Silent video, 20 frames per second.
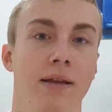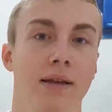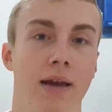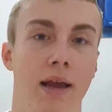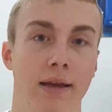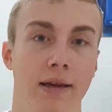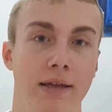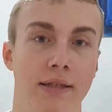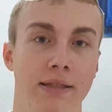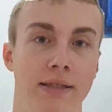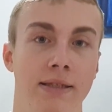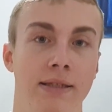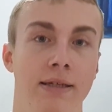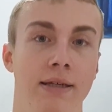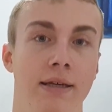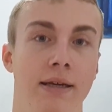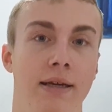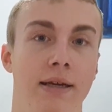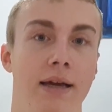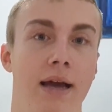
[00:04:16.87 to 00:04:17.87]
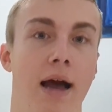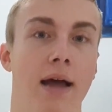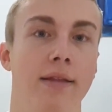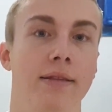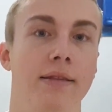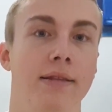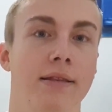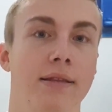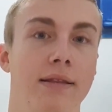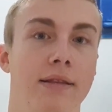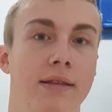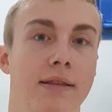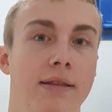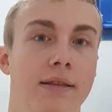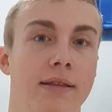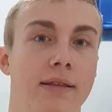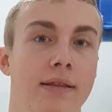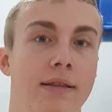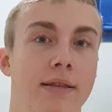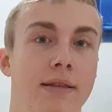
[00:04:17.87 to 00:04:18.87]
Like this. Kat,
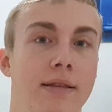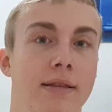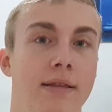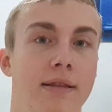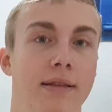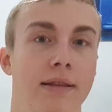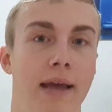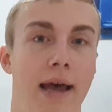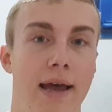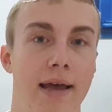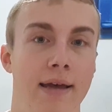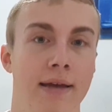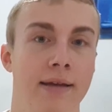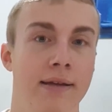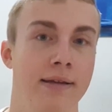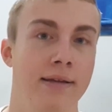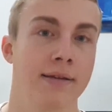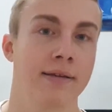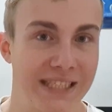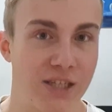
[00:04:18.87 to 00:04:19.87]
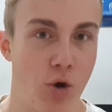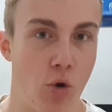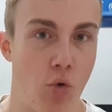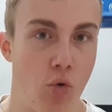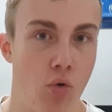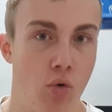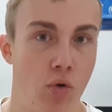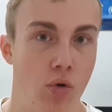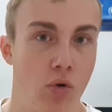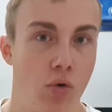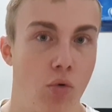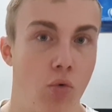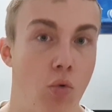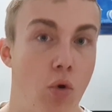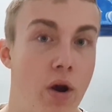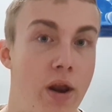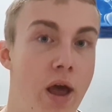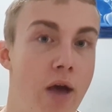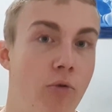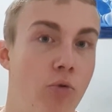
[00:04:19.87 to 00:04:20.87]
te. So,
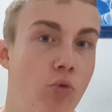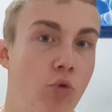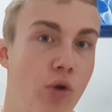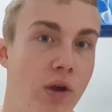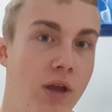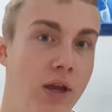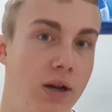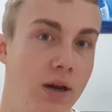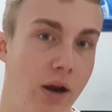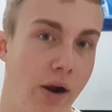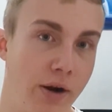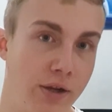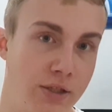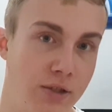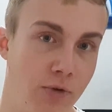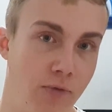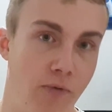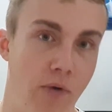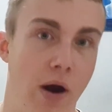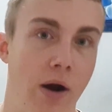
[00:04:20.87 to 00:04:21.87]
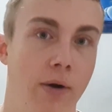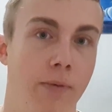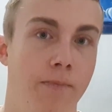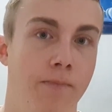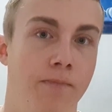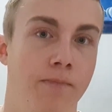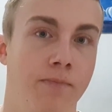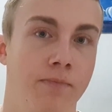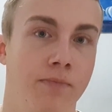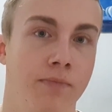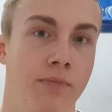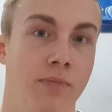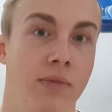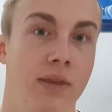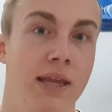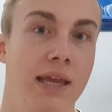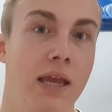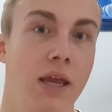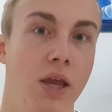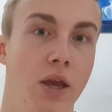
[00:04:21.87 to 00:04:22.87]
what have we learned so far?
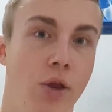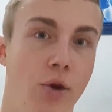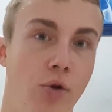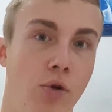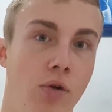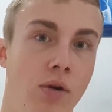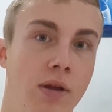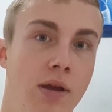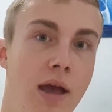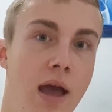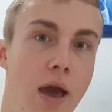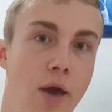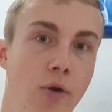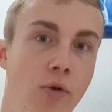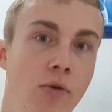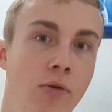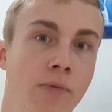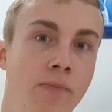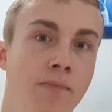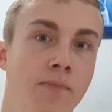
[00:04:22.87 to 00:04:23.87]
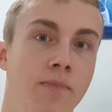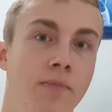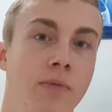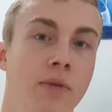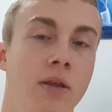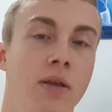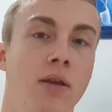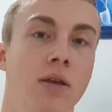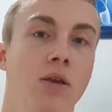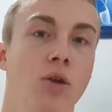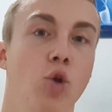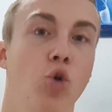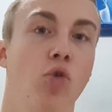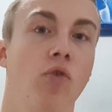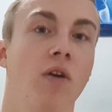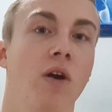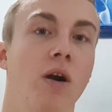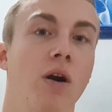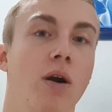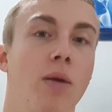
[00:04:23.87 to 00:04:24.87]
Iru, eru. You
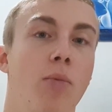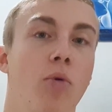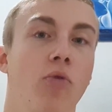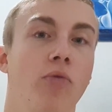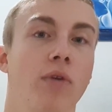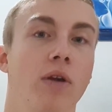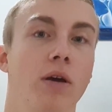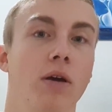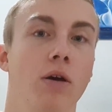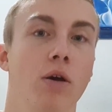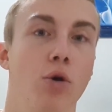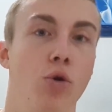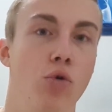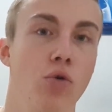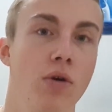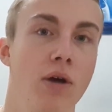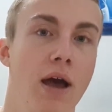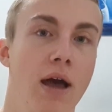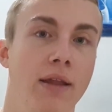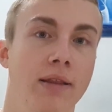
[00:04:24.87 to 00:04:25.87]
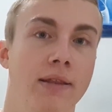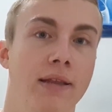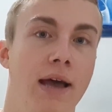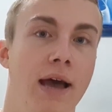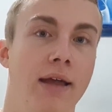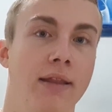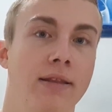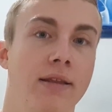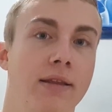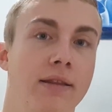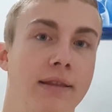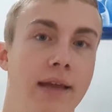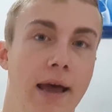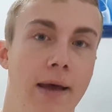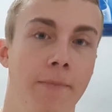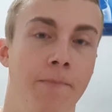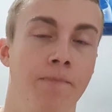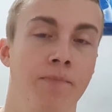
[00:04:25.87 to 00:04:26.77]
will remove the ru and add te.